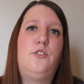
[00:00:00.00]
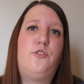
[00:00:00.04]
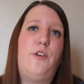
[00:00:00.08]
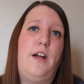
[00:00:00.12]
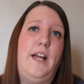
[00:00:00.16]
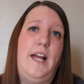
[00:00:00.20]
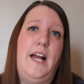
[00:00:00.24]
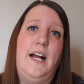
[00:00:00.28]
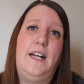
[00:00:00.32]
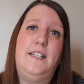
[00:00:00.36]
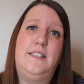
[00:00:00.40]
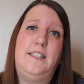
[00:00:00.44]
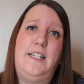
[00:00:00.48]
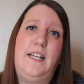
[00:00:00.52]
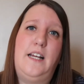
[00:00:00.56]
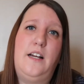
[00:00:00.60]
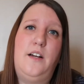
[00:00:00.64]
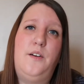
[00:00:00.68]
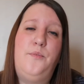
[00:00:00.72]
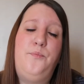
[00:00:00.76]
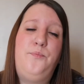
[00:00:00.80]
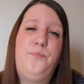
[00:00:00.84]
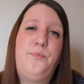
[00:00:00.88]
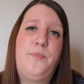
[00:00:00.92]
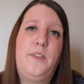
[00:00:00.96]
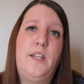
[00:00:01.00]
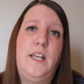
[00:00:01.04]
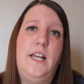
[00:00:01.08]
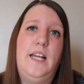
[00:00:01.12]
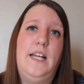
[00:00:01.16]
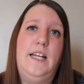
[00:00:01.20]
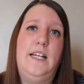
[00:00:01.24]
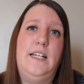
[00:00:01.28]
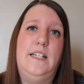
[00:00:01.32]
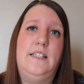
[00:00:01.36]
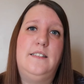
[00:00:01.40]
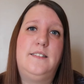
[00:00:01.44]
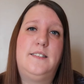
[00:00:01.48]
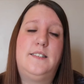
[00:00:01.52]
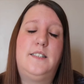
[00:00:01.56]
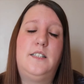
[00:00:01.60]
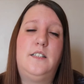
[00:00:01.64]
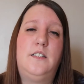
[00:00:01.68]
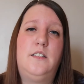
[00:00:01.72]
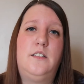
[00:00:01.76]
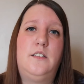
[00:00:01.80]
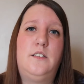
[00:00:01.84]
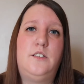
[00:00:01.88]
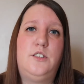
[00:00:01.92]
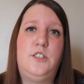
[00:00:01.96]
great idea is
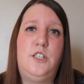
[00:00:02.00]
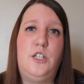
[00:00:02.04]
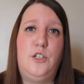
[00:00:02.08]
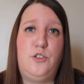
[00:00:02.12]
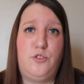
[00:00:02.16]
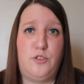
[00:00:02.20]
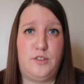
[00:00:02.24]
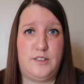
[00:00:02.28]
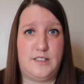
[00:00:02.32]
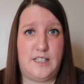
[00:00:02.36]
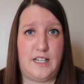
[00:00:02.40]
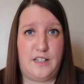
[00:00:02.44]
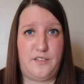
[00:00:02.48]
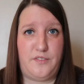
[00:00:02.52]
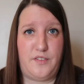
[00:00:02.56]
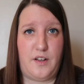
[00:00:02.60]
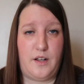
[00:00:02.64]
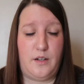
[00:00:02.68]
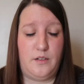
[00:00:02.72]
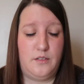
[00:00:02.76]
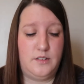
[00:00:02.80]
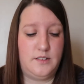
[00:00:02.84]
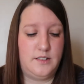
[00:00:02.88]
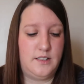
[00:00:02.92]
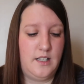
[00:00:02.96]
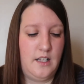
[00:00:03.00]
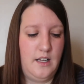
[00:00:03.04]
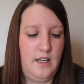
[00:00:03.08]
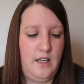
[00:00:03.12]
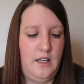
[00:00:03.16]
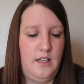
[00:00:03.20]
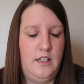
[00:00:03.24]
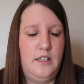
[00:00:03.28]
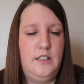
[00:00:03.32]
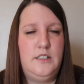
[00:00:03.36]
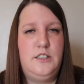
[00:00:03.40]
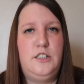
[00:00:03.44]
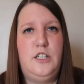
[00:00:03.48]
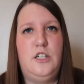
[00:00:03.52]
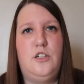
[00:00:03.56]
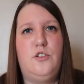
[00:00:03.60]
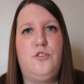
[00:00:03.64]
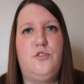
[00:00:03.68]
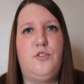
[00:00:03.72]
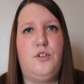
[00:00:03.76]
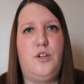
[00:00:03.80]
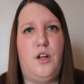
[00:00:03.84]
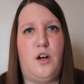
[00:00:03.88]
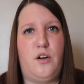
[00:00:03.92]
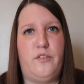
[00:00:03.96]
children's headphones.
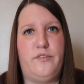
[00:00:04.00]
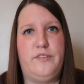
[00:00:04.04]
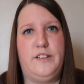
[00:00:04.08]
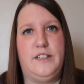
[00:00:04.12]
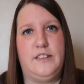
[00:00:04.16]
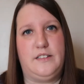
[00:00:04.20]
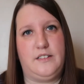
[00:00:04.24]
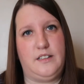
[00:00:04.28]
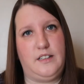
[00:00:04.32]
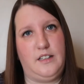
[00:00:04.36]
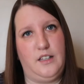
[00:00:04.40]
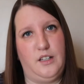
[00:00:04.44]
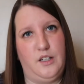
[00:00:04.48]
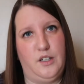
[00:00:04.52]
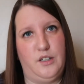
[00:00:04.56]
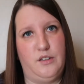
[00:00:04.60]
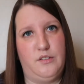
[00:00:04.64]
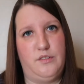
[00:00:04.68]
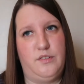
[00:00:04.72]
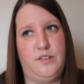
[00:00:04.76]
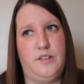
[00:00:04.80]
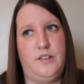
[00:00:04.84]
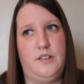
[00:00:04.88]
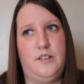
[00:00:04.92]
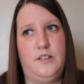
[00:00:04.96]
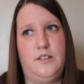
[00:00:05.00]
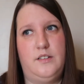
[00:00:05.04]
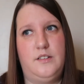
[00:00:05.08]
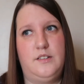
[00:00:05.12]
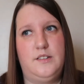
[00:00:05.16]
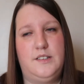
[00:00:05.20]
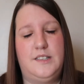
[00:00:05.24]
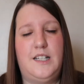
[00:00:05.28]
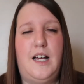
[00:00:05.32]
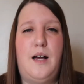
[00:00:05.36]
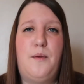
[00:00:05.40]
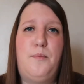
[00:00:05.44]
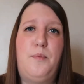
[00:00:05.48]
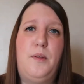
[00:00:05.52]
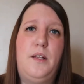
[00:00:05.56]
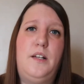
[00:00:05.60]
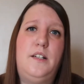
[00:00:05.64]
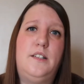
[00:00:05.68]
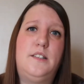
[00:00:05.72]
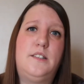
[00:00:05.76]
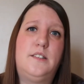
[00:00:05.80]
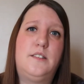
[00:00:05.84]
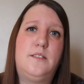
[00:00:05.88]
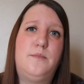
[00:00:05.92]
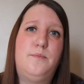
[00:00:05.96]
Children obviously love
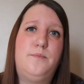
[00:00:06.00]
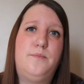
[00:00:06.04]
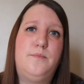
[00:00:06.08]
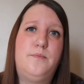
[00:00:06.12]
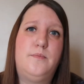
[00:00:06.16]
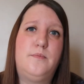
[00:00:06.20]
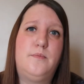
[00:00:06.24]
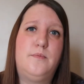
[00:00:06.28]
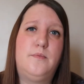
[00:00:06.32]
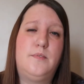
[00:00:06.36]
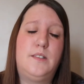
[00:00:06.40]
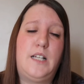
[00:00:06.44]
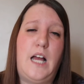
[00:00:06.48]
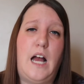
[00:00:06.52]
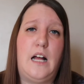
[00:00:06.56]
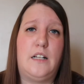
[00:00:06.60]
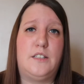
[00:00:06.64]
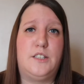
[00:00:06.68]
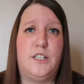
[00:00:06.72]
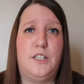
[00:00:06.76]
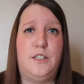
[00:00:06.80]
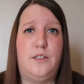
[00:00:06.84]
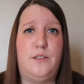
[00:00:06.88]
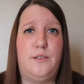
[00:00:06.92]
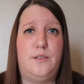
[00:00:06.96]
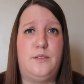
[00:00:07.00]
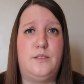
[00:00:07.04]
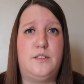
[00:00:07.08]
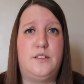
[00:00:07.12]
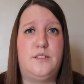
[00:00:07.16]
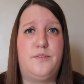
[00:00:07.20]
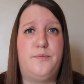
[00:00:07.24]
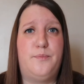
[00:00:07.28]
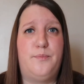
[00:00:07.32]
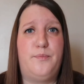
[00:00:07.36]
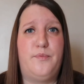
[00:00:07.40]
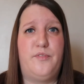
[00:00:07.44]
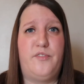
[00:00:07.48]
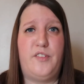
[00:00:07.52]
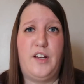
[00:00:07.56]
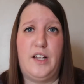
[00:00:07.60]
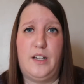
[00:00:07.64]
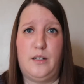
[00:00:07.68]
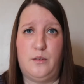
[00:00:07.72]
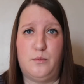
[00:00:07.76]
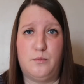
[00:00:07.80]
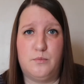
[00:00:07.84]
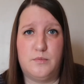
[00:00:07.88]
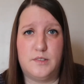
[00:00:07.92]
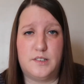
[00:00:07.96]
tablets, cartoons,
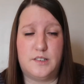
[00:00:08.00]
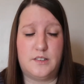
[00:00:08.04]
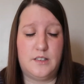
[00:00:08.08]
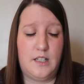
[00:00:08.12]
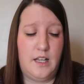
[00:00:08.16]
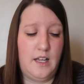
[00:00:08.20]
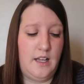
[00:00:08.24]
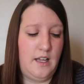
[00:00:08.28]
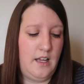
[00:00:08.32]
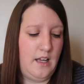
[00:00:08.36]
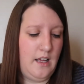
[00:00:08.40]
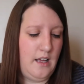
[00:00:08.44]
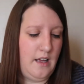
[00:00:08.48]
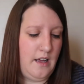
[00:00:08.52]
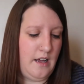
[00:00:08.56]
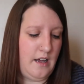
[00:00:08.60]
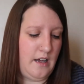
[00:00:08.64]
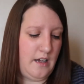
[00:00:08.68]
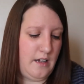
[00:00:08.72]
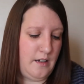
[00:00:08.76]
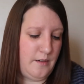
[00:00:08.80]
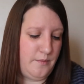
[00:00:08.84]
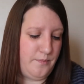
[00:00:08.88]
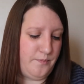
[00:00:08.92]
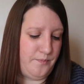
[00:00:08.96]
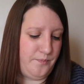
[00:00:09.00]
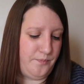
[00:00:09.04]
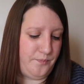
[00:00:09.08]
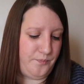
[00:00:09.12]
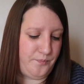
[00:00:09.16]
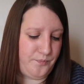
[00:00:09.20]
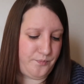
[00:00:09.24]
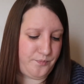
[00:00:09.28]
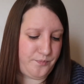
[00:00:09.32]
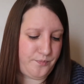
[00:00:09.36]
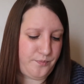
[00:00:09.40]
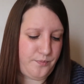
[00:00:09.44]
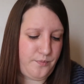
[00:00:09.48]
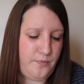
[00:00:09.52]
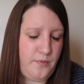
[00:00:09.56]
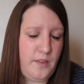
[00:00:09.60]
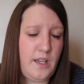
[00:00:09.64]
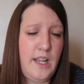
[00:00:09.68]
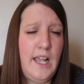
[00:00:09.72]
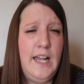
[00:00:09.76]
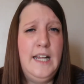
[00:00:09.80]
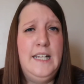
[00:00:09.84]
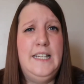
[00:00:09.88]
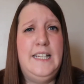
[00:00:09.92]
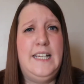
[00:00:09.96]
films,
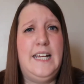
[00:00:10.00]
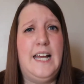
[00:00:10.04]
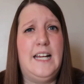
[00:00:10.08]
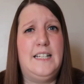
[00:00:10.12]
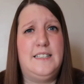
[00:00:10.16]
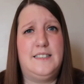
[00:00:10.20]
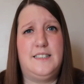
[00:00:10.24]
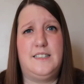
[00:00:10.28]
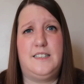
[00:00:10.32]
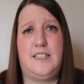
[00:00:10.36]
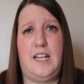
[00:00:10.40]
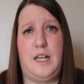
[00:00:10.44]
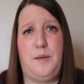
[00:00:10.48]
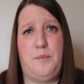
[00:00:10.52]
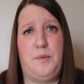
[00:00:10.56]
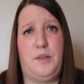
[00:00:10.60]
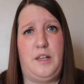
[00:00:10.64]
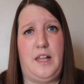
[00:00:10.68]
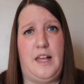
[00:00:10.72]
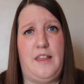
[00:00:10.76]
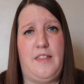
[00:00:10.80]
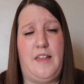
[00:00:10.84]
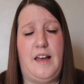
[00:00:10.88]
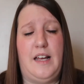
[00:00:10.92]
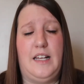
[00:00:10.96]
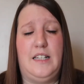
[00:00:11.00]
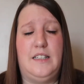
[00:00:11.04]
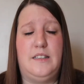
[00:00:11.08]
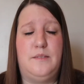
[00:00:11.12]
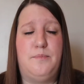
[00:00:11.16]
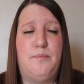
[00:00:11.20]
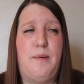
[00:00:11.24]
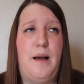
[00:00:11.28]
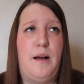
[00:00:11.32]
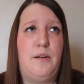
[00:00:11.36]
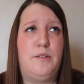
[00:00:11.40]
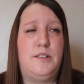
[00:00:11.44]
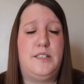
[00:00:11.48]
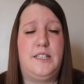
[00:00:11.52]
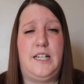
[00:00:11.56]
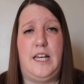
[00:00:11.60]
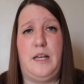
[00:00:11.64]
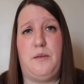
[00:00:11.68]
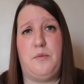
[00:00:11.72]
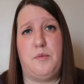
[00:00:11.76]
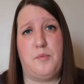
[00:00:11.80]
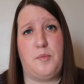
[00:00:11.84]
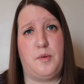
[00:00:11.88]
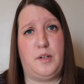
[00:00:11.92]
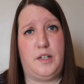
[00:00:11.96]
any entertainment like that is bound to
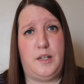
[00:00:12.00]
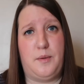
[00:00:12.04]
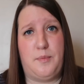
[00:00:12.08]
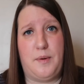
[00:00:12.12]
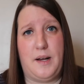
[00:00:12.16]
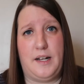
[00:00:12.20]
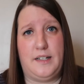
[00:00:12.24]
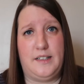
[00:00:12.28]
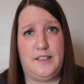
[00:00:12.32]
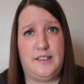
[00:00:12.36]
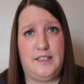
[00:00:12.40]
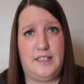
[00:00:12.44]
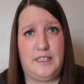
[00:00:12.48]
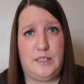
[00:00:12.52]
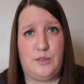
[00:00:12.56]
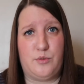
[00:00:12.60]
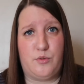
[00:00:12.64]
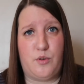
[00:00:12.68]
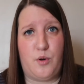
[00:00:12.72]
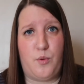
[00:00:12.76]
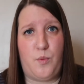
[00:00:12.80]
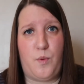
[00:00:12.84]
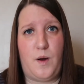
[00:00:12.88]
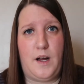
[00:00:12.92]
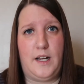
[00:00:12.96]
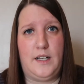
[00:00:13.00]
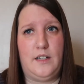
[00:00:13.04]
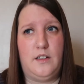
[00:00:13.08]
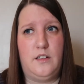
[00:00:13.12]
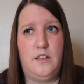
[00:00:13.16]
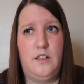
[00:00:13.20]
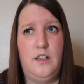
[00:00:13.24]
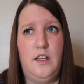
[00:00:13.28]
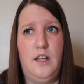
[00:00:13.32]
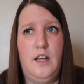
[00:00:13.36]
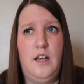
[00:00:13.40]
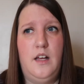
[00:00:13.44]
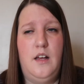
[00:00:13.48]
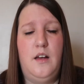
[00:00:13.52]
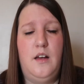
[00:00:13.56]
keep them occupied at least for a while.